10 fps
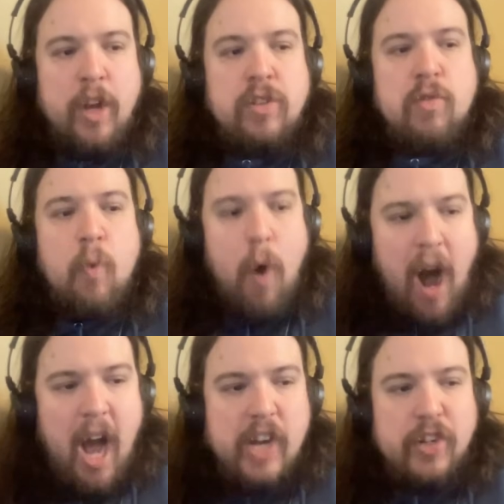you
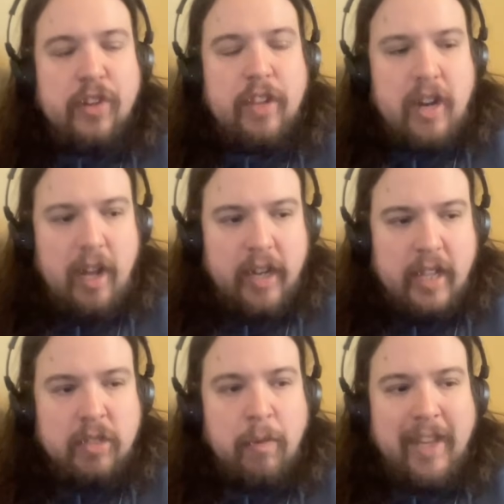watch the
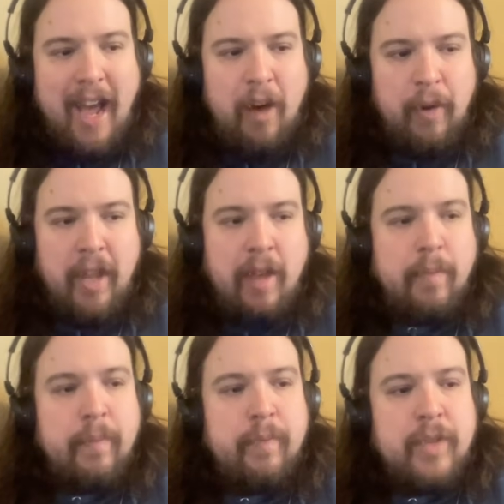Nuggets without
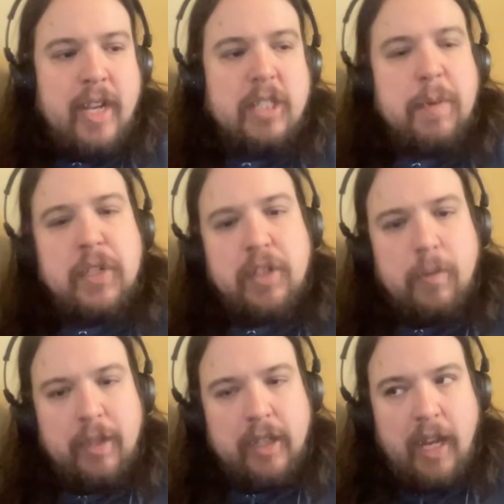him, especially
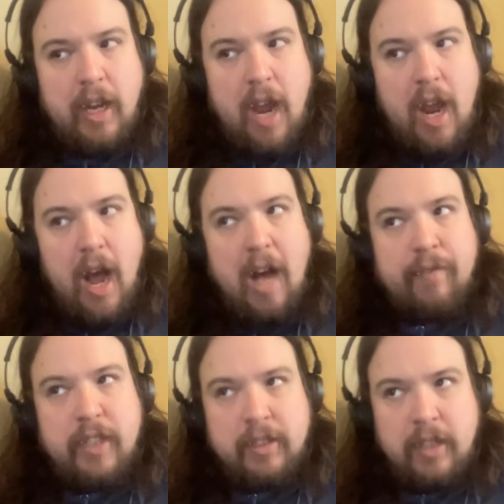with like,
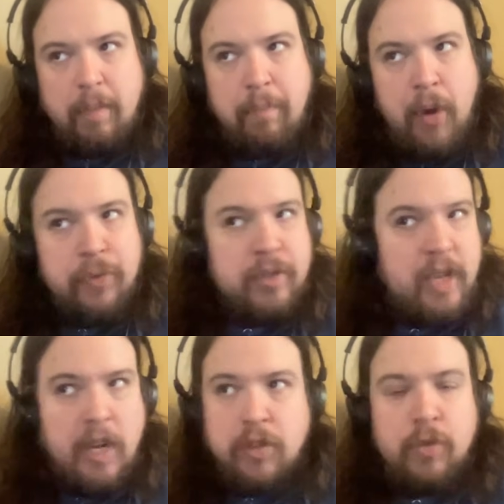obviously post
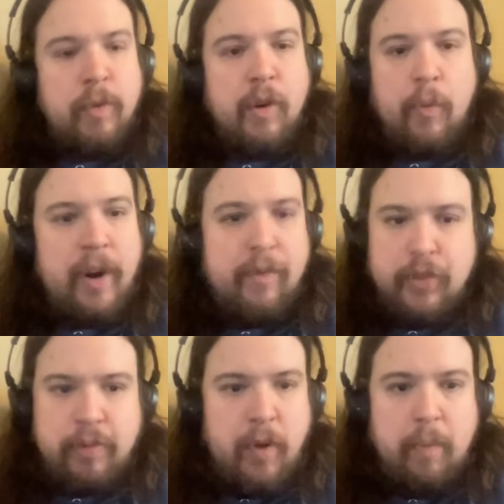injury or whatever
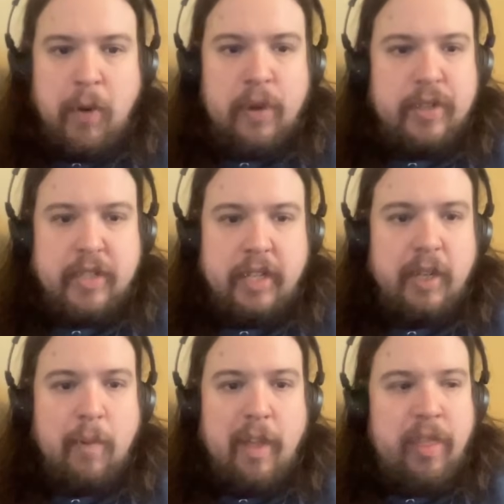Jamal Murray's
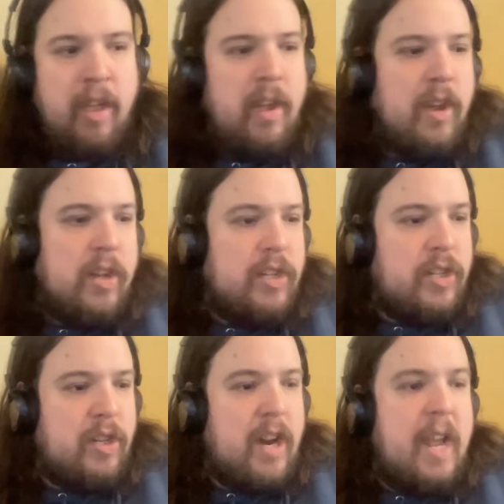dealing with,
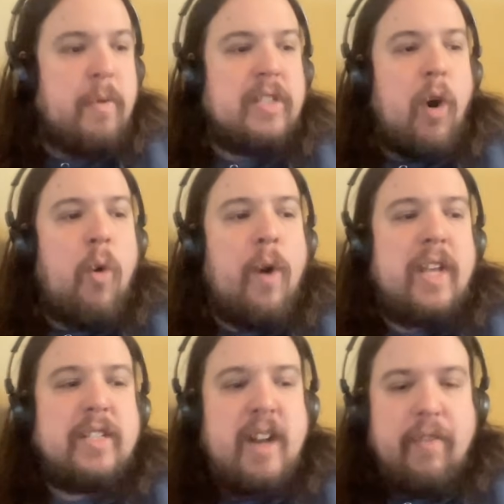he was
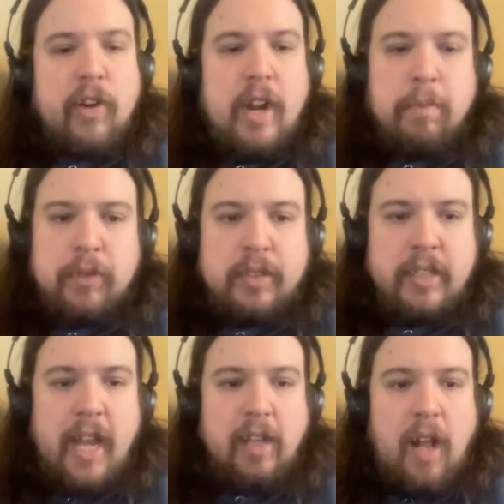always never able to
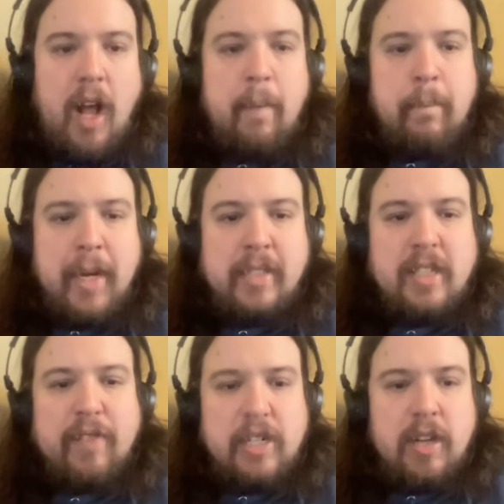scale up, but it's
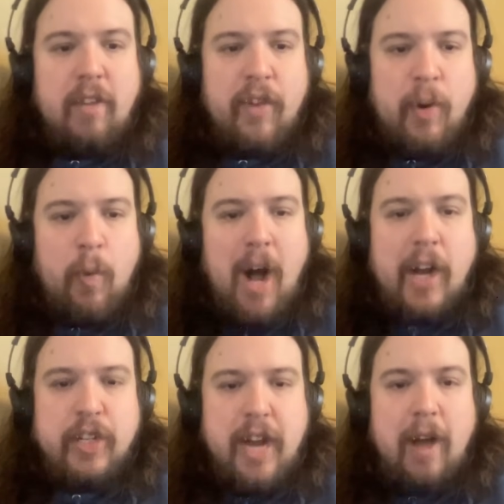even tougher to
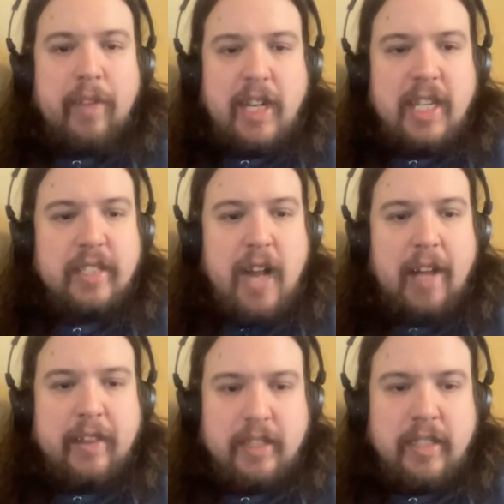watch now that he's
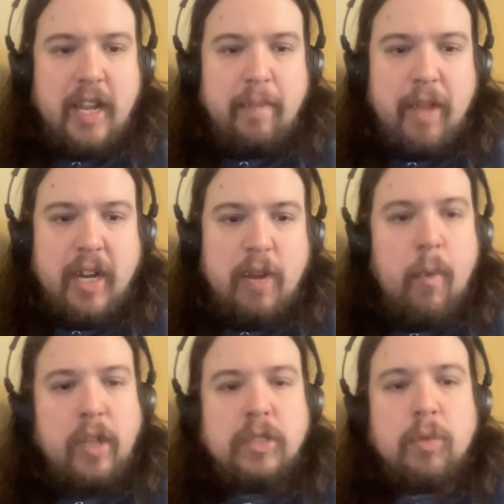not the same that he once